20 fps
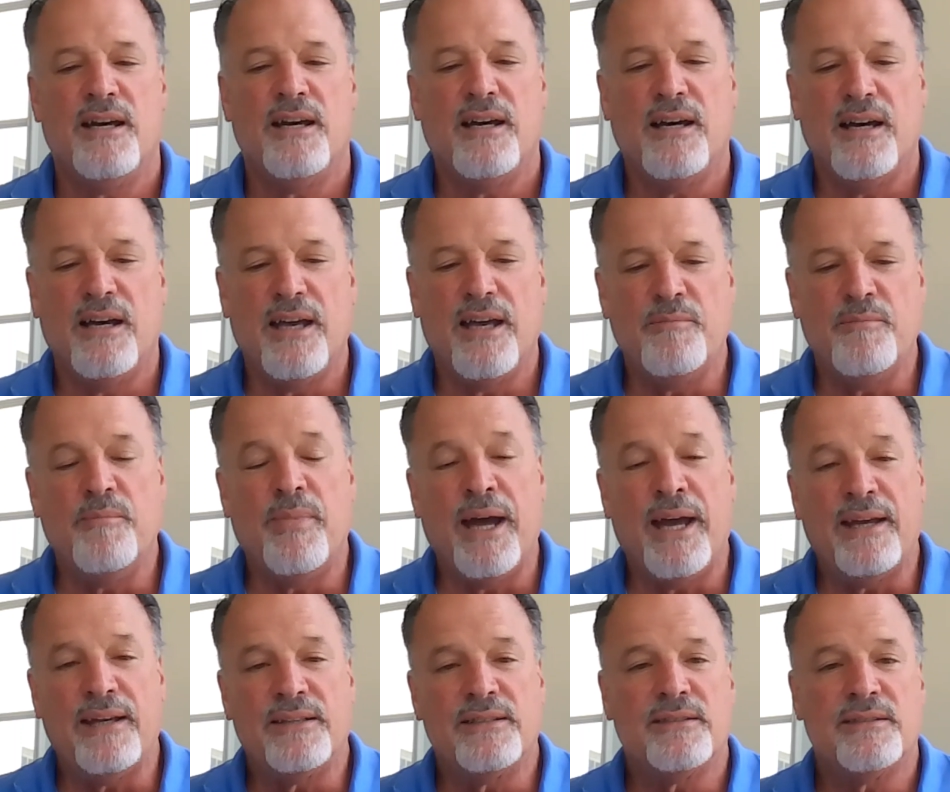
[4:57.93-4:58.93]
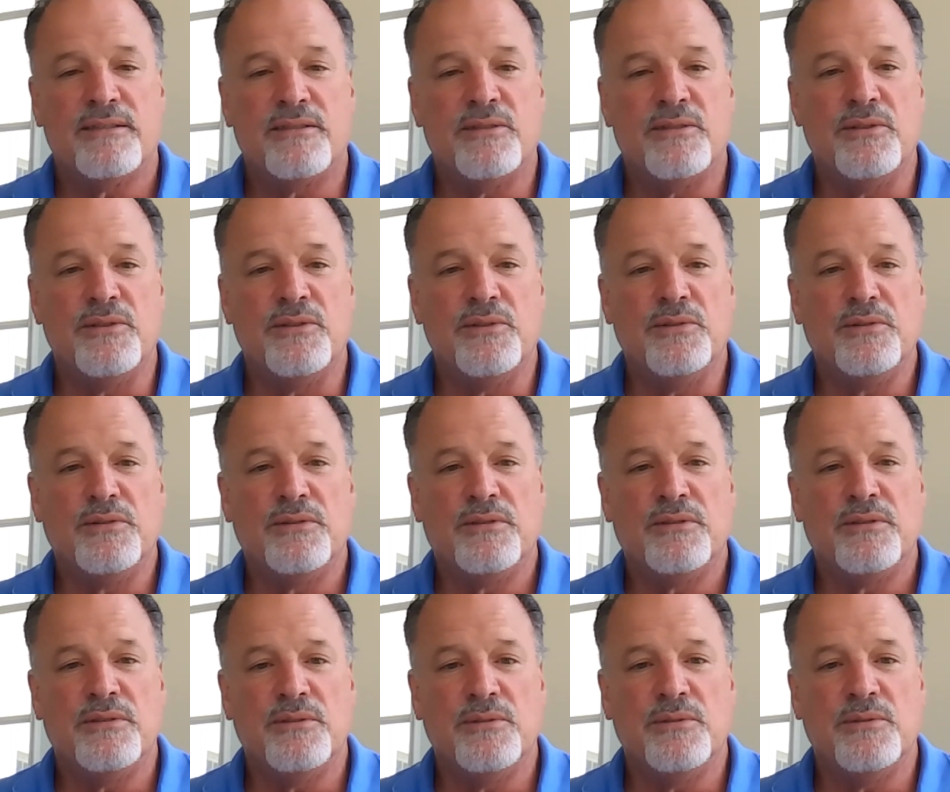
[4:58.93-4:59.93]
and banks to
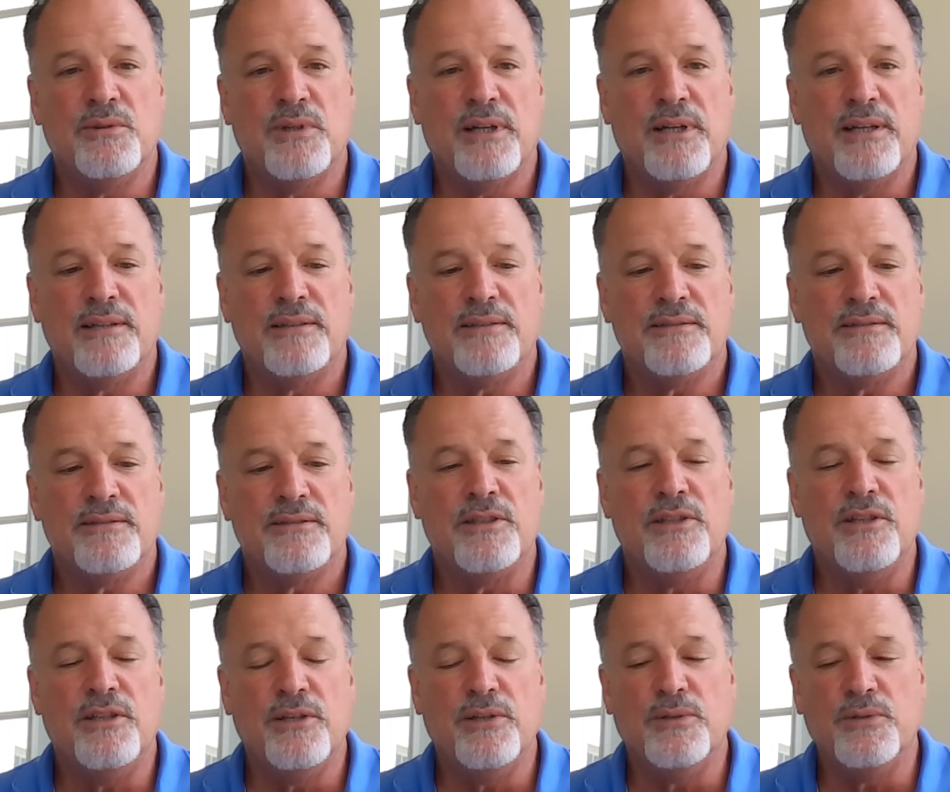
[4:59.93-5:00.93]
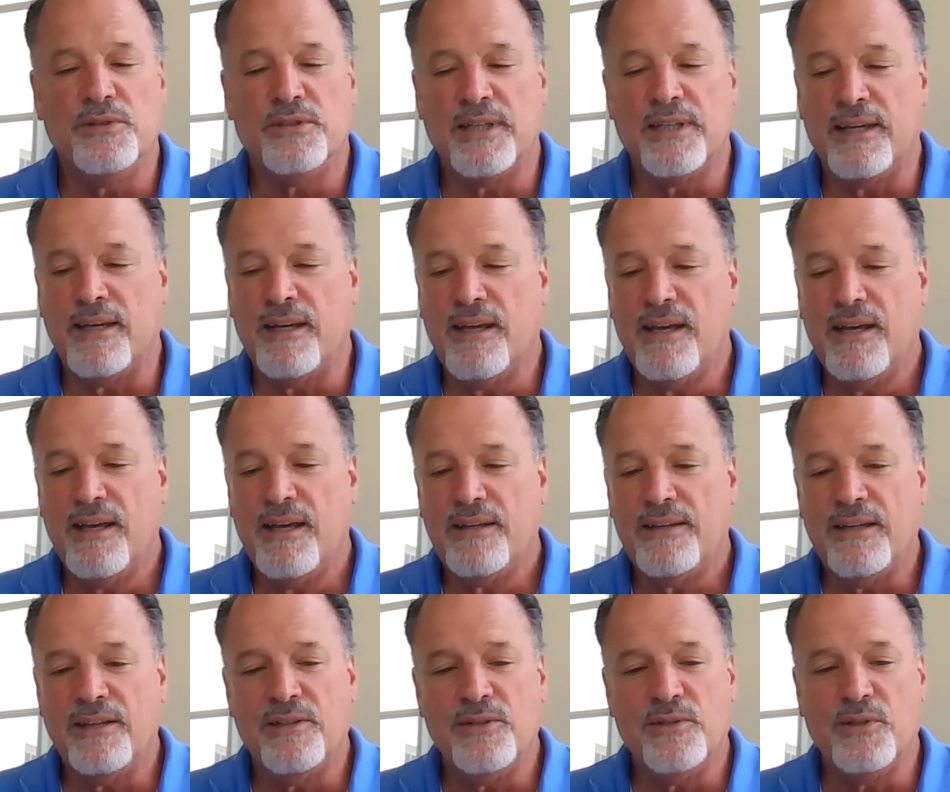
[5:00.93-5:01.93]
use, and
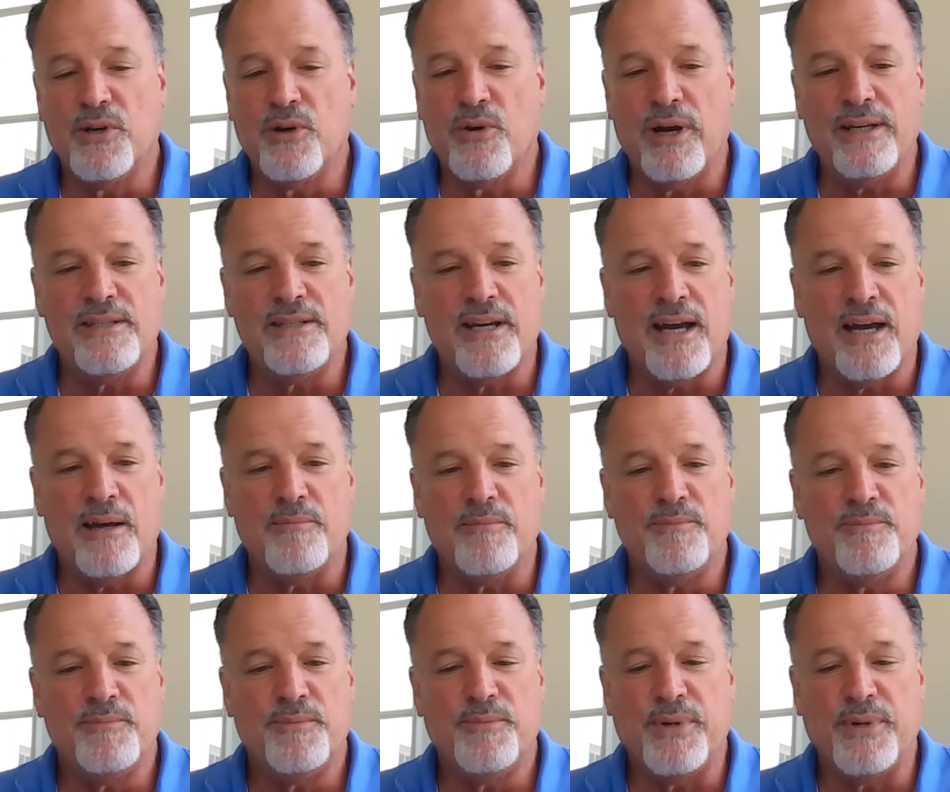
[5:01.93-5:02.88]
they do a great job